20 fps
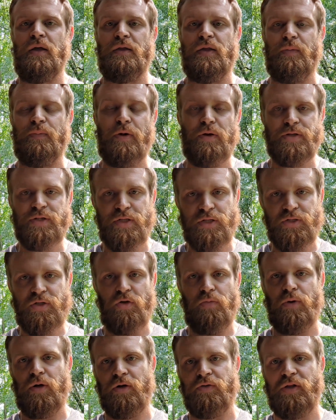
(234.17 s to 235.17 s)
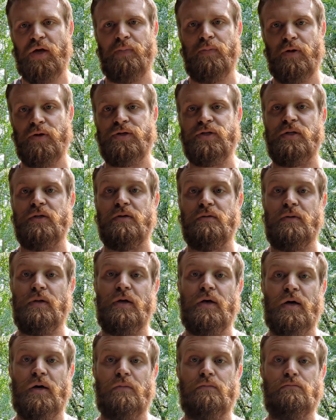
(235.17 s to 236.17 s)
the persons who murdered that person
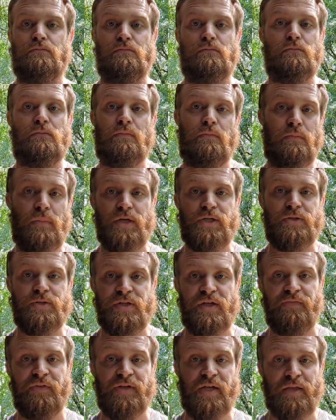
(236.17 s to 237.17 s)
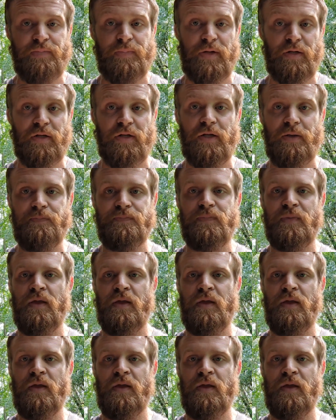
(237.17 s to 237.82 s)
um, must receive the death penalty